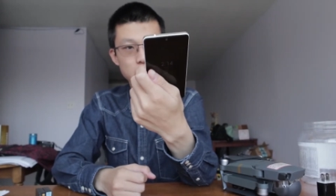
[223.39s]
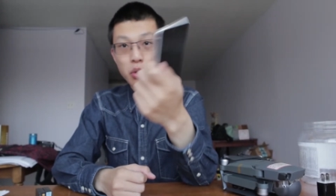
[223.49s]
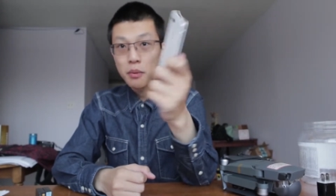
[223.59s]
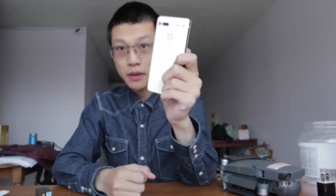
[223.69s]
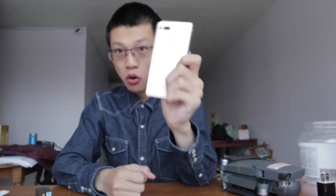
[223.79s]
it
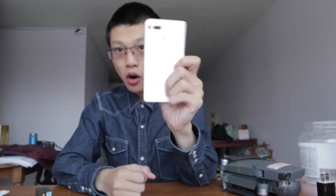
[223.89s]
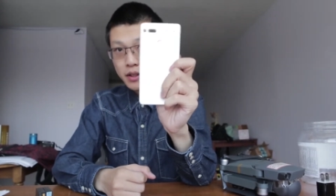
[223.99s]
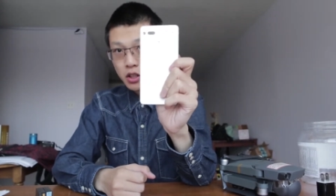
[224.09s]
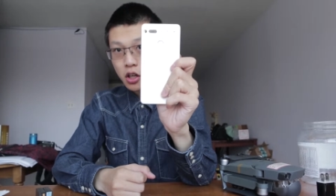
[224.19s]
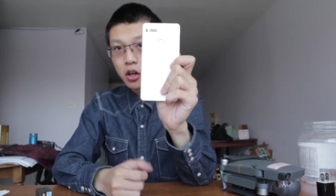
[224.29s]
will be
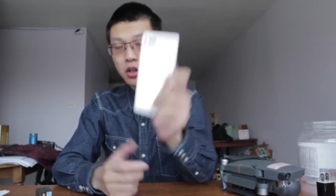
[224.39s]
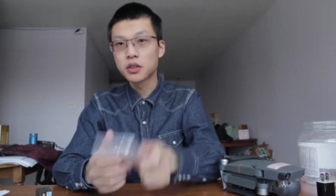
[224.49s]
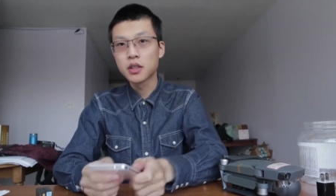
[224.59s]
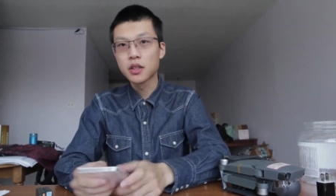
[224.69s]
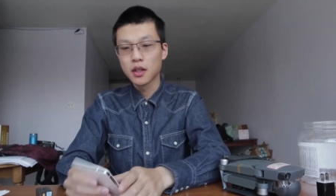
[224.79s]
quite
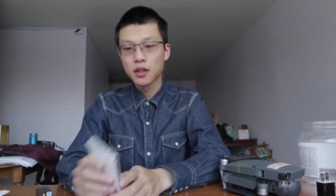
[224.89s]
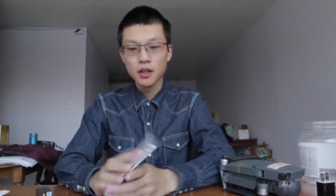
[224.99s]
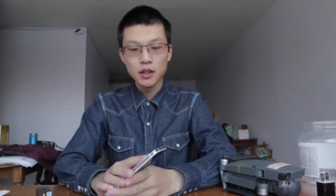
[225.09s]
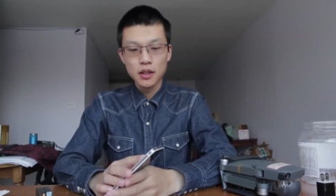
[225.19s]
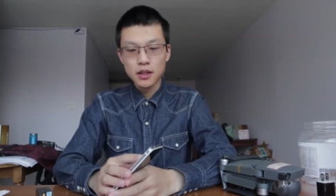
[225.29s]
cold.
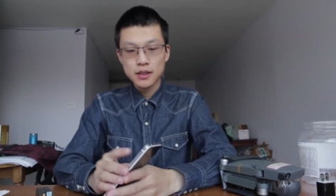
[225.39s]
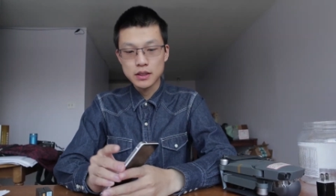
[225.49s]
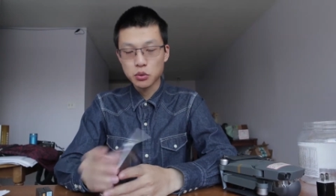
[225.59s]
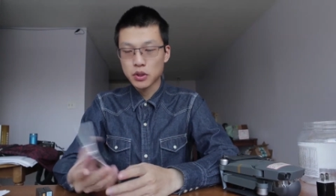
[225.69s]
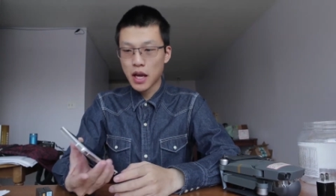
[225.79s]

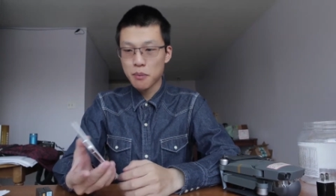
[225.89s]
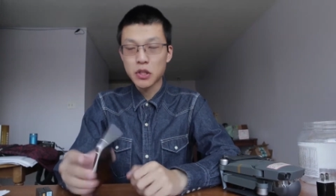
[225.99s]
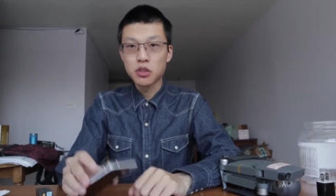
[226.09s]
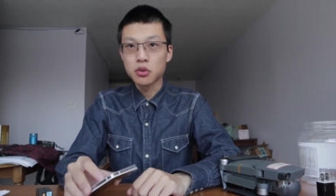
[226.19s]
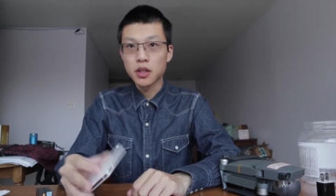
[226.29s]
That's what
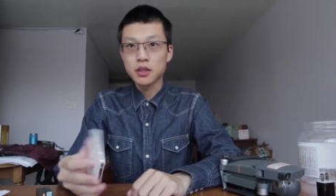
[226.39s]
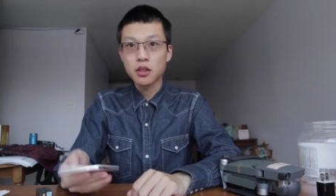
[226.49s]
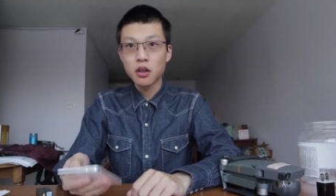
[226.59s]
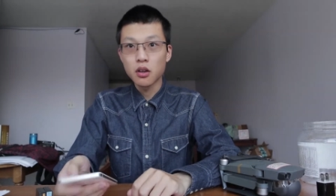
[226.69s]
happened to it.